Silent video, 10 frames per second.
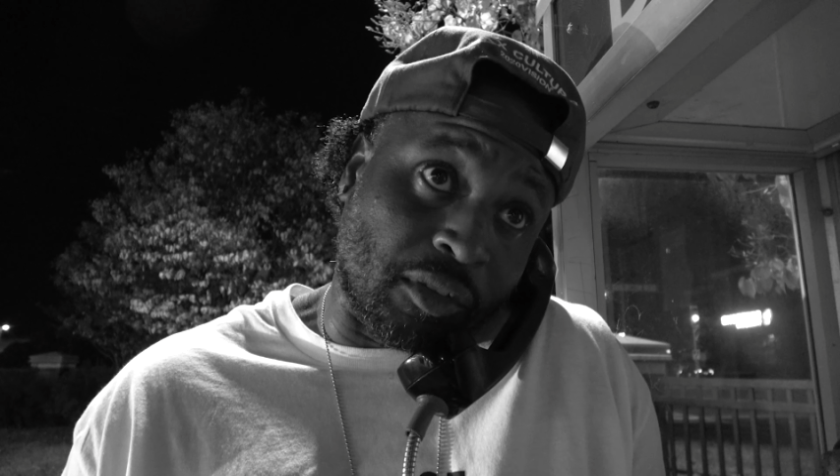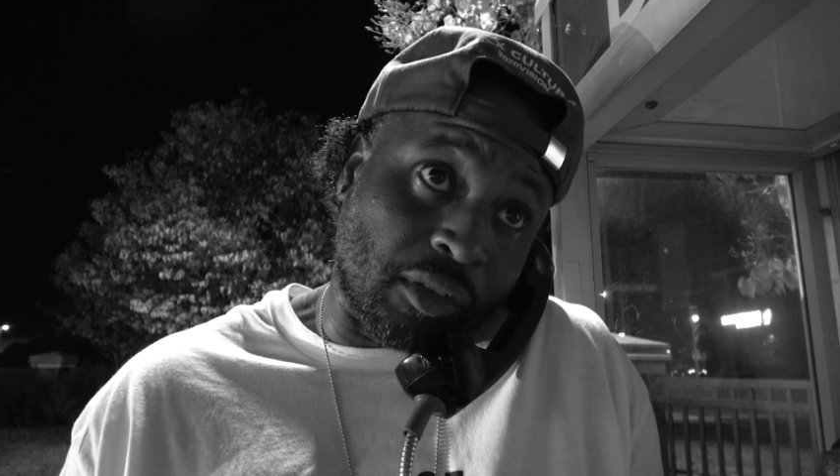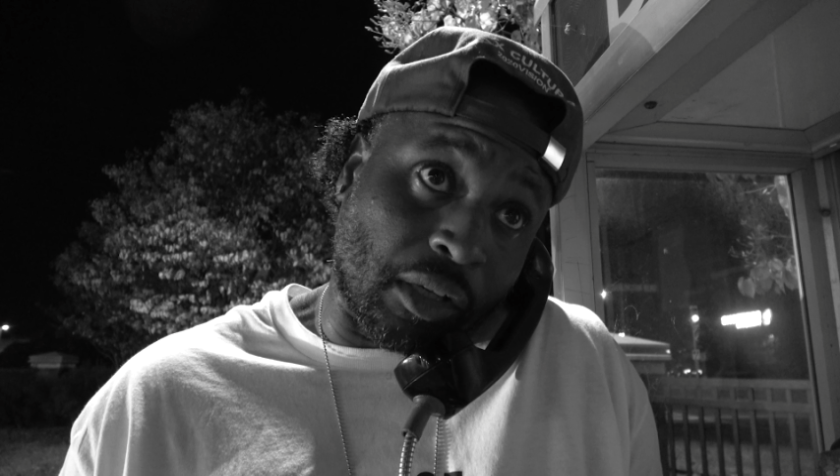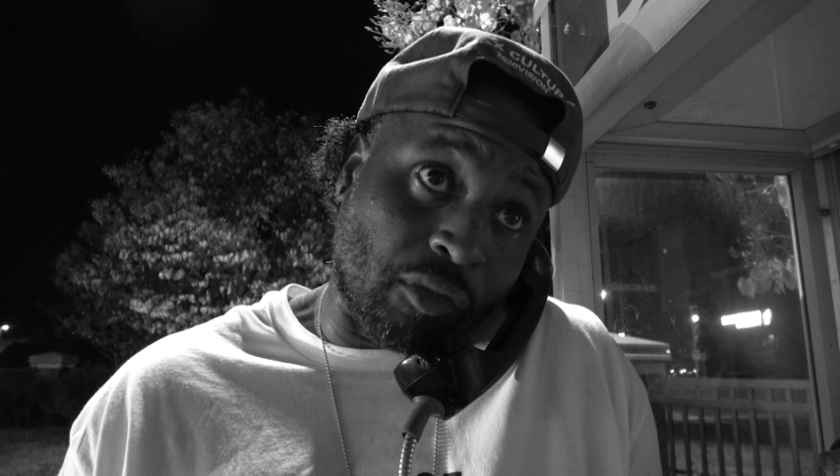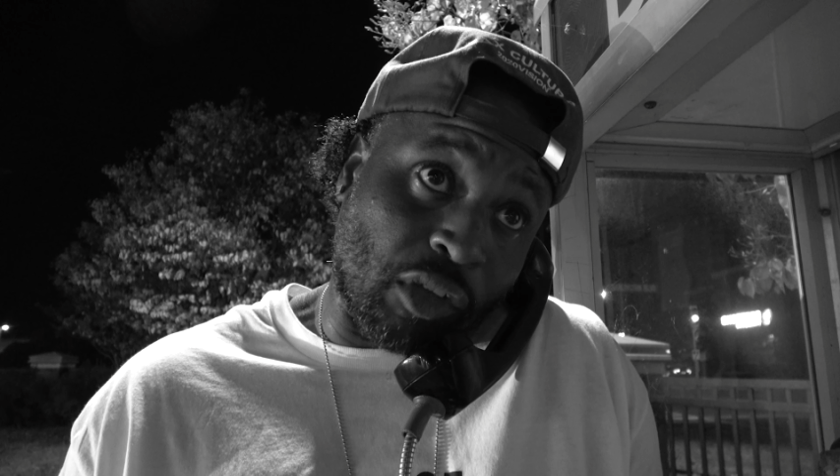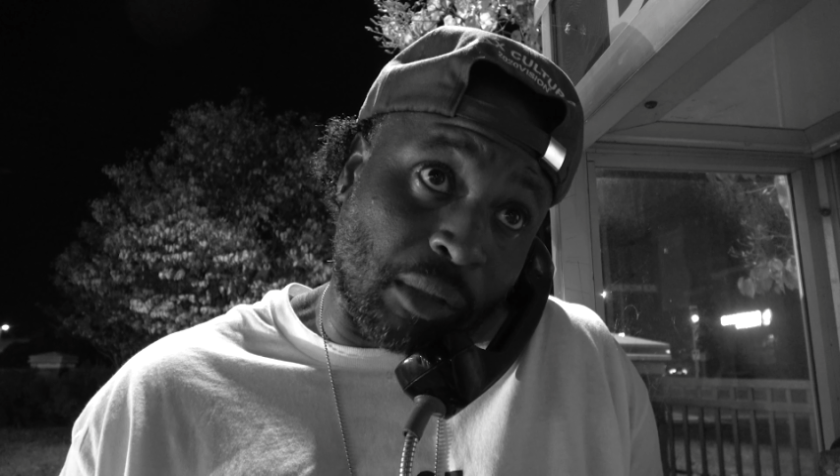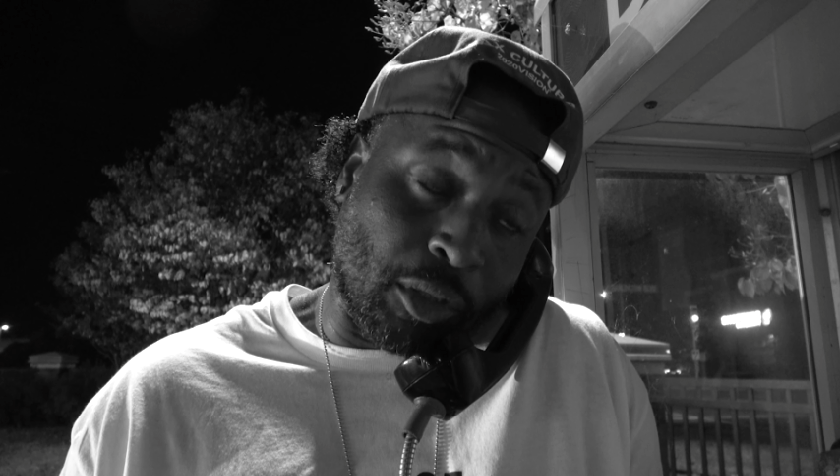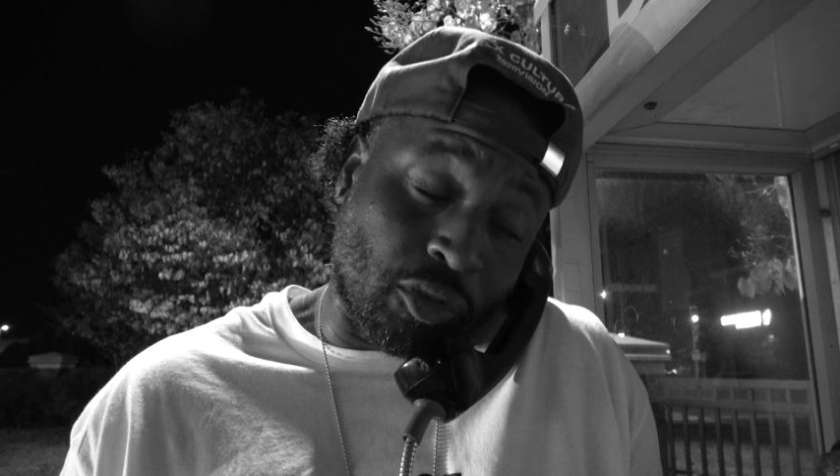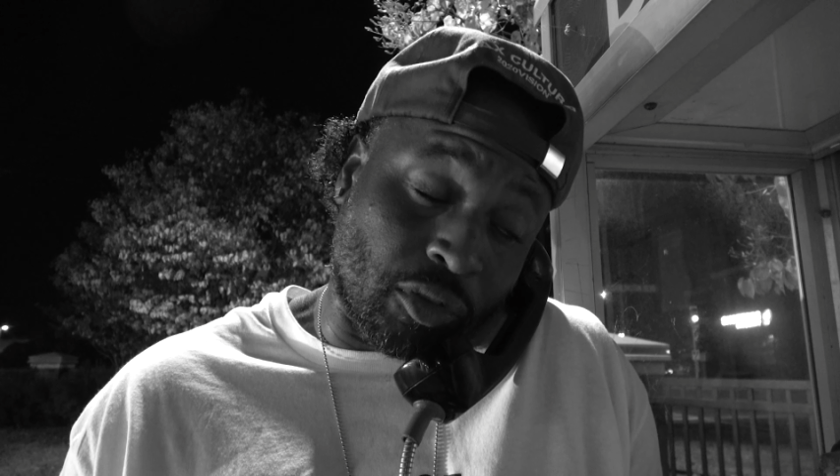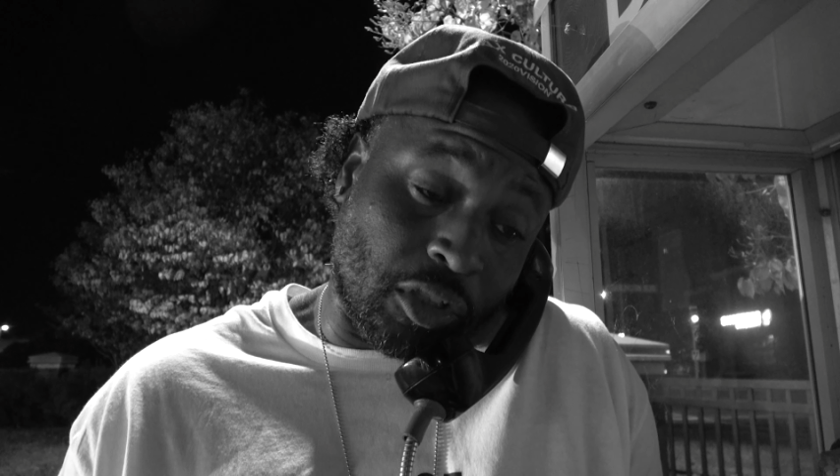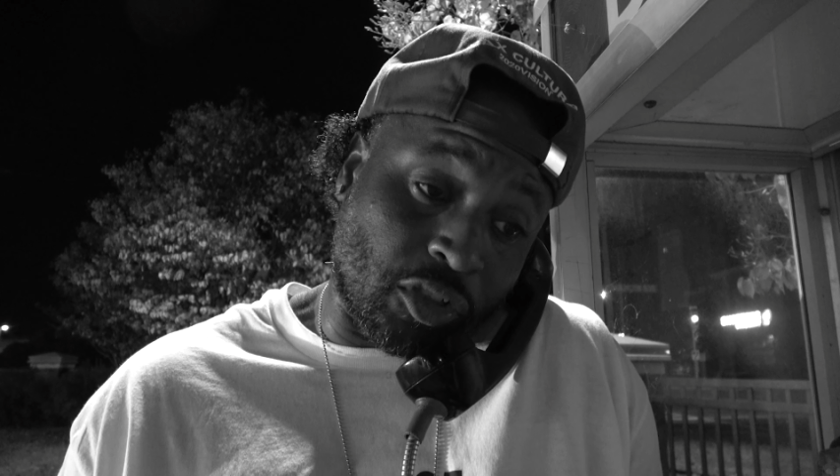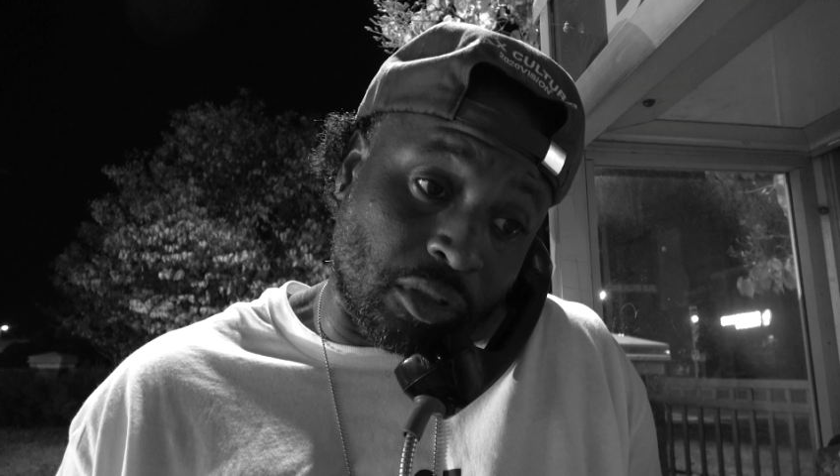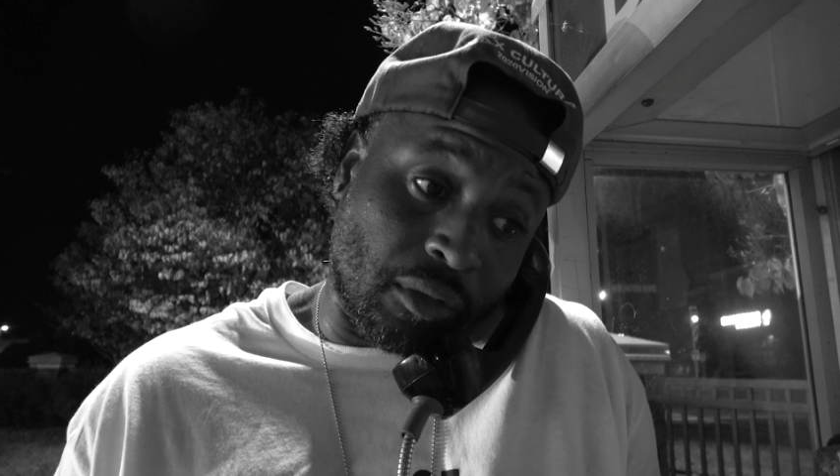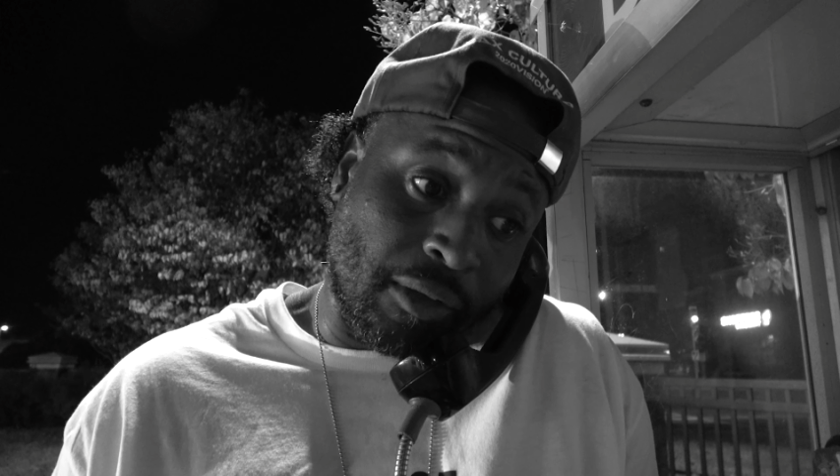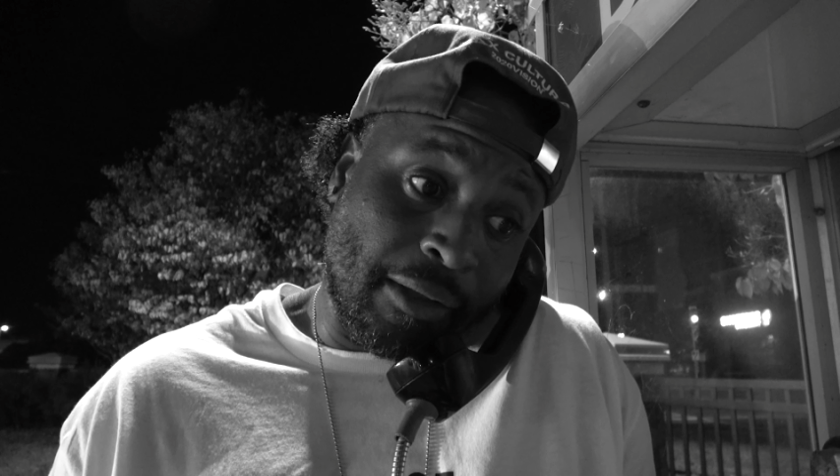It's like a family tradition.